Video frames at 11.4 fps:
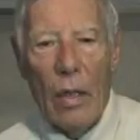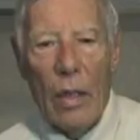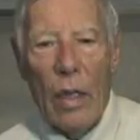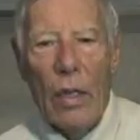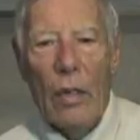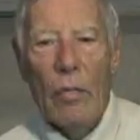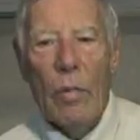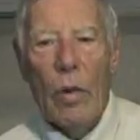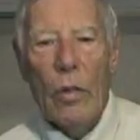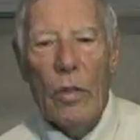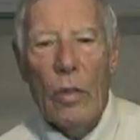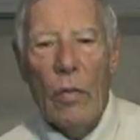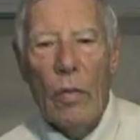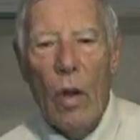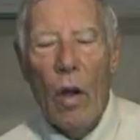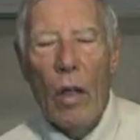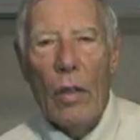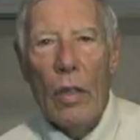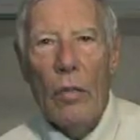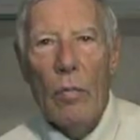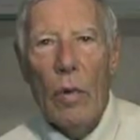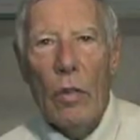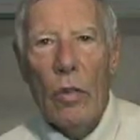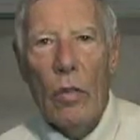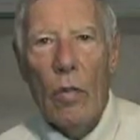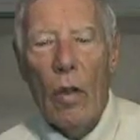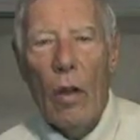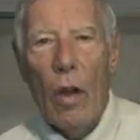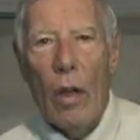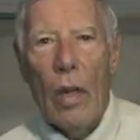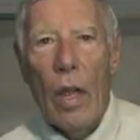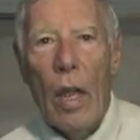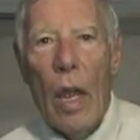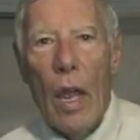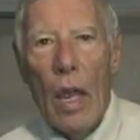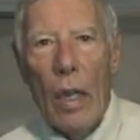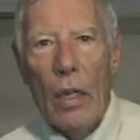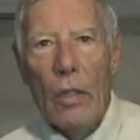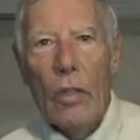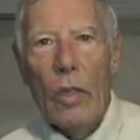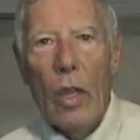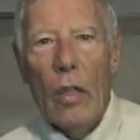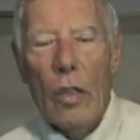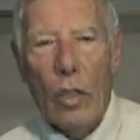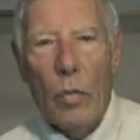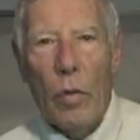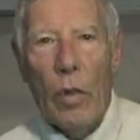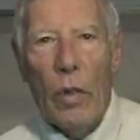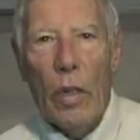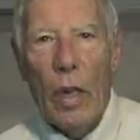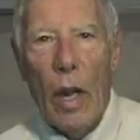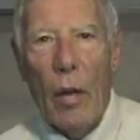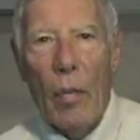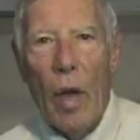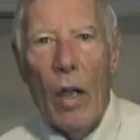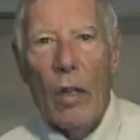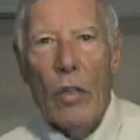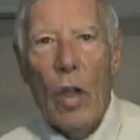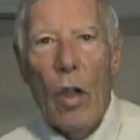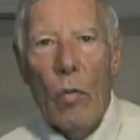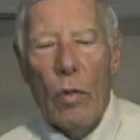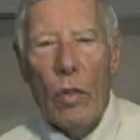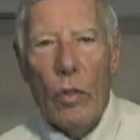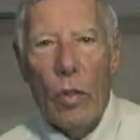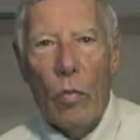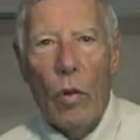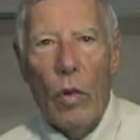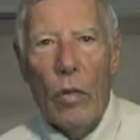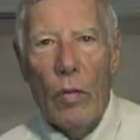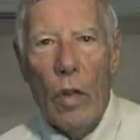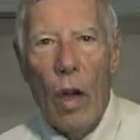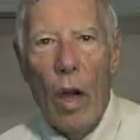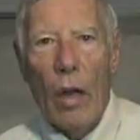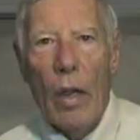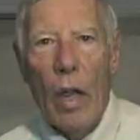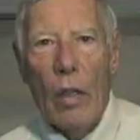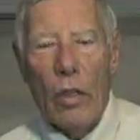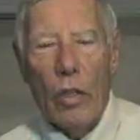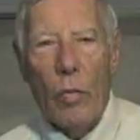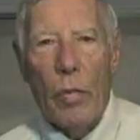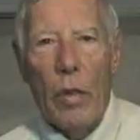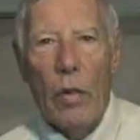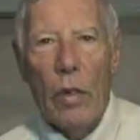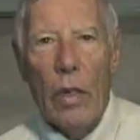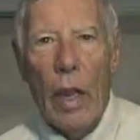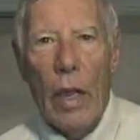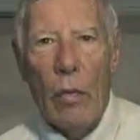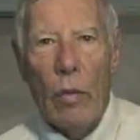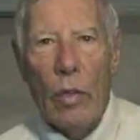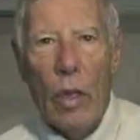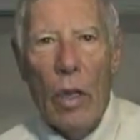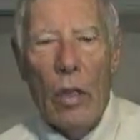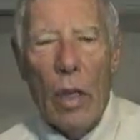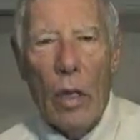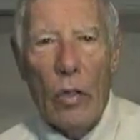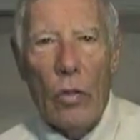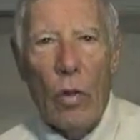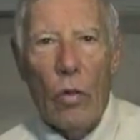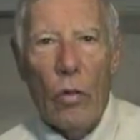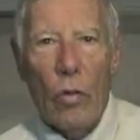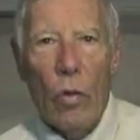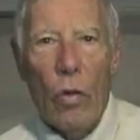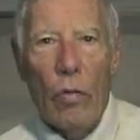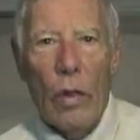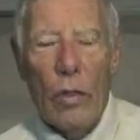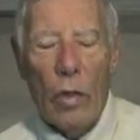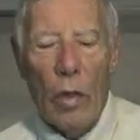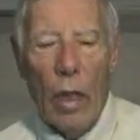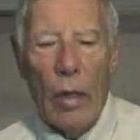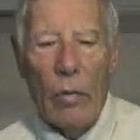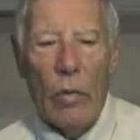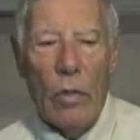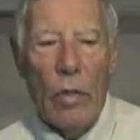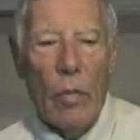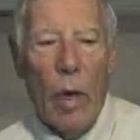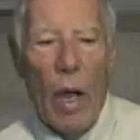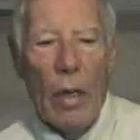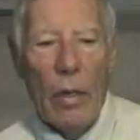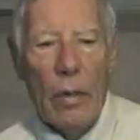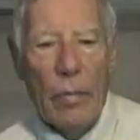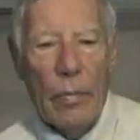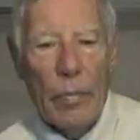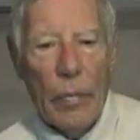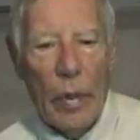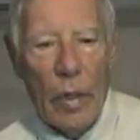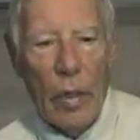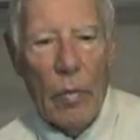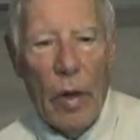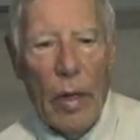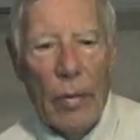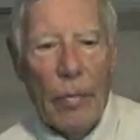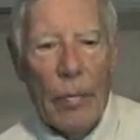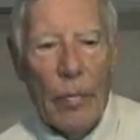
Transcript: The hidden person of the heart. The hidden person of the heart is the spirit in our minds, which is the word of God, the superior language that controls all the rest of the language in the mind, in the brain.